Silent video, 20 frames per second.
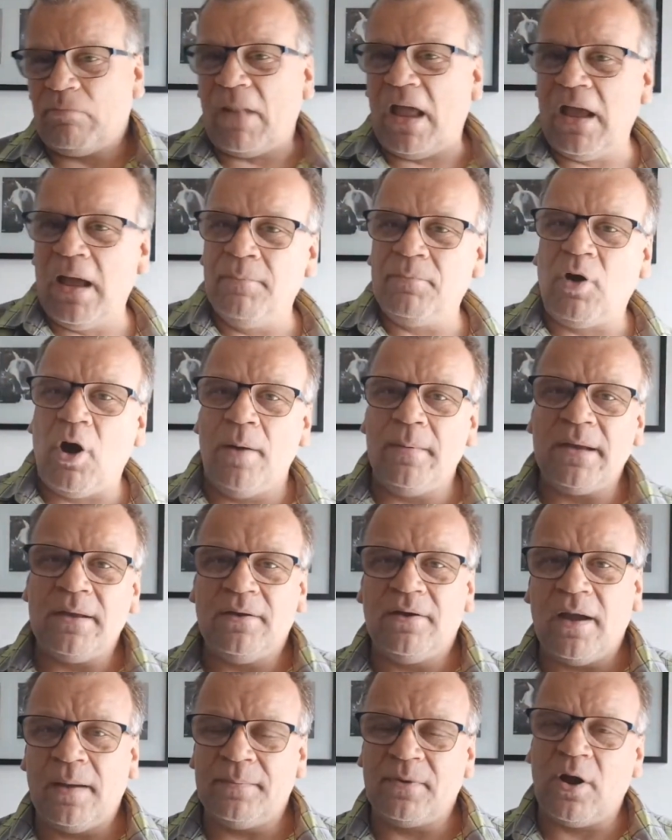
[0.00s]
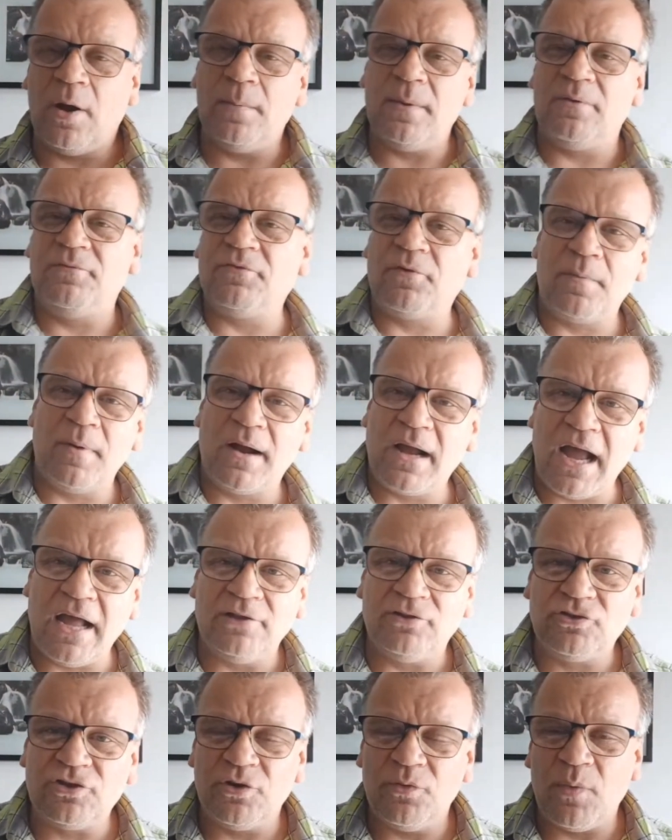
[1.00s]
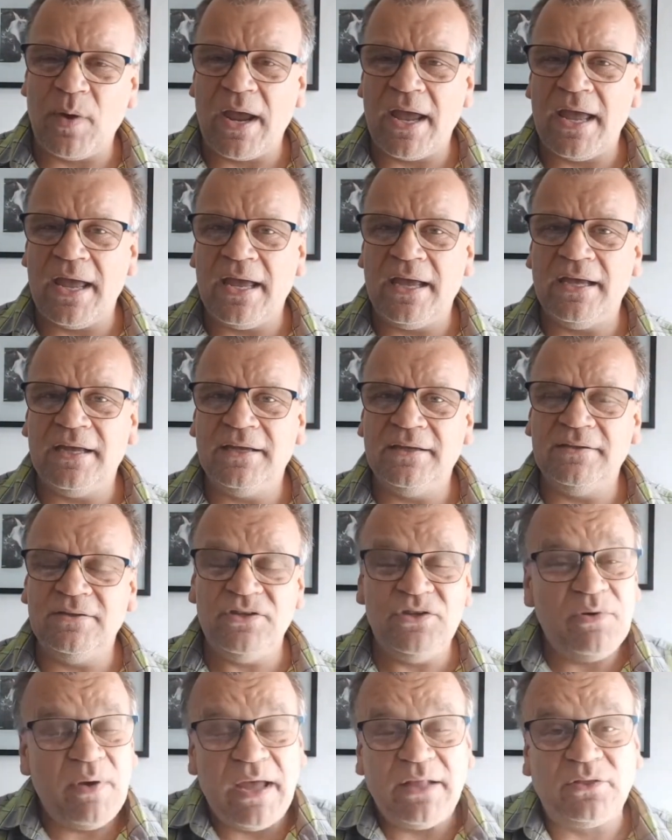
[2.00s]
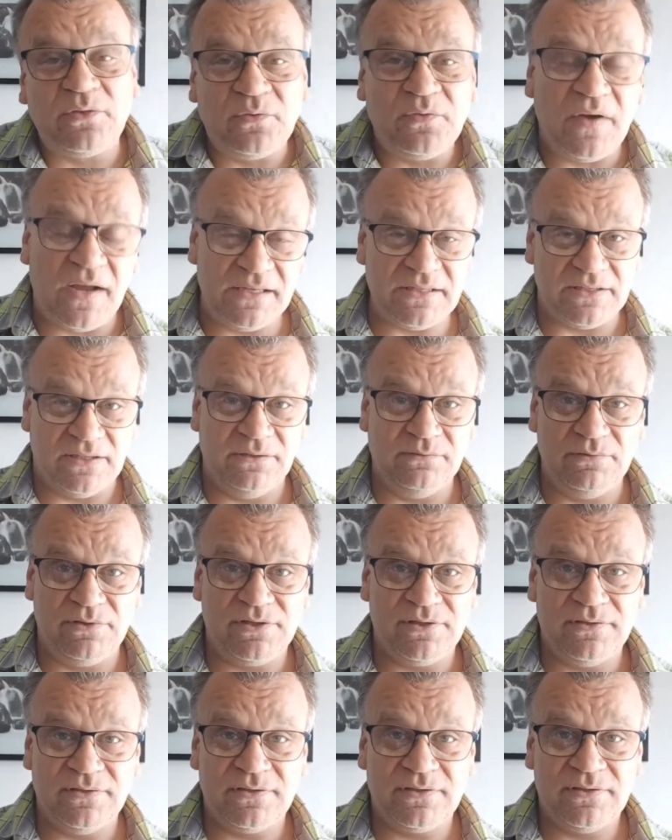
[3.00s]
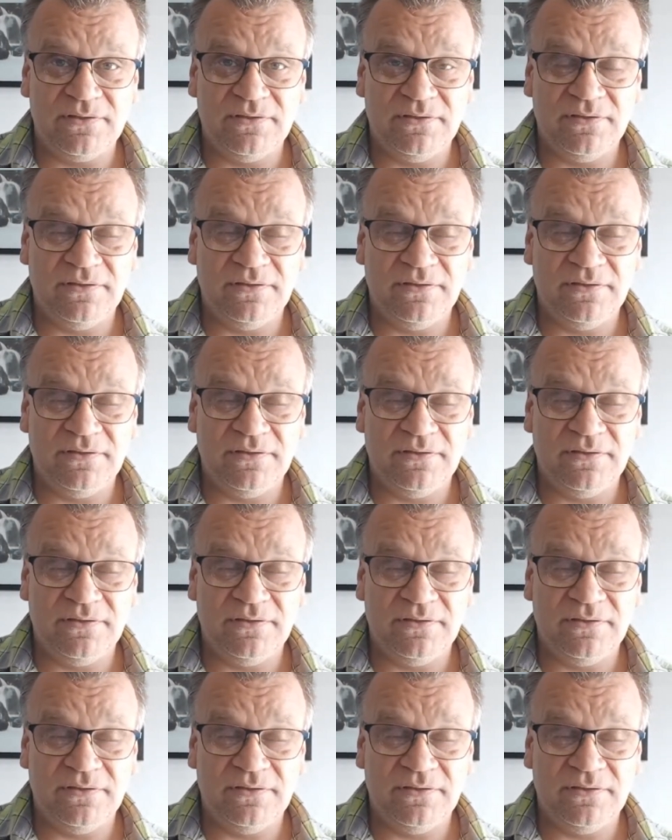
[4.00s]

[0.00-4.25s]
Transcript: I'm coming from a country where you had to find solutions.